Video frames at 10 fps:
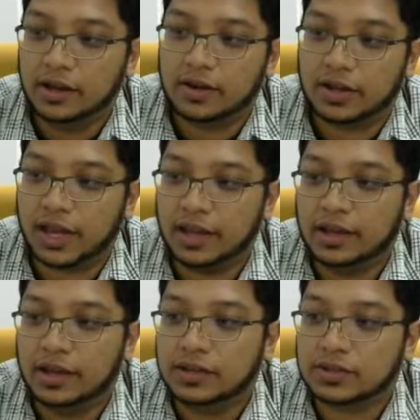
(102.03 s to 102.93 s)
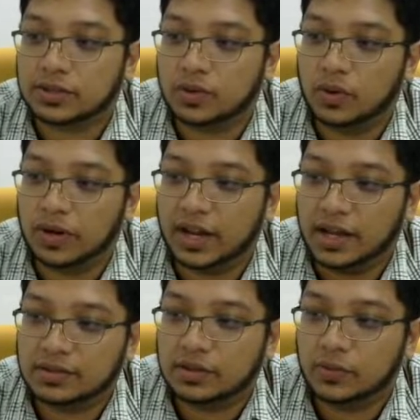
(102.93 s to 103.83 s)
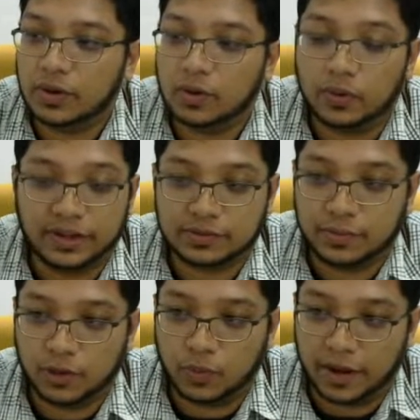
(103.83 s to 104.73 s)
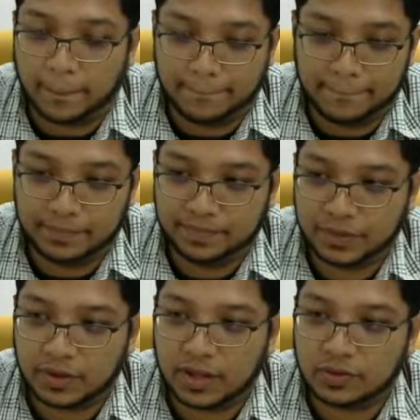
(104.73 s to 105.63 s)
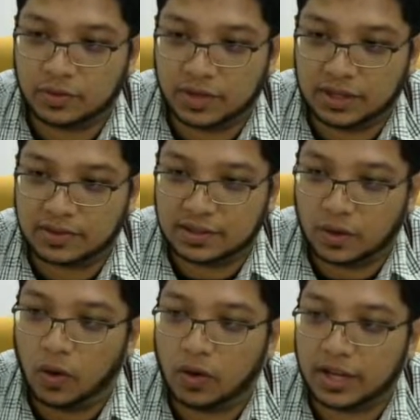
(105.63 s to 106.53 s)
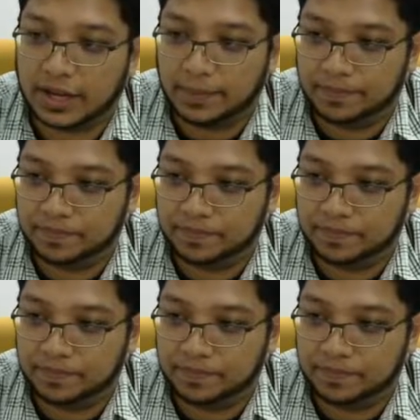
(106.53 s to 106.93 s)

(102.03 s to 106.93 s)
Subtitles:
okay, so the answer will always be 1. Okay, so this is OR gate.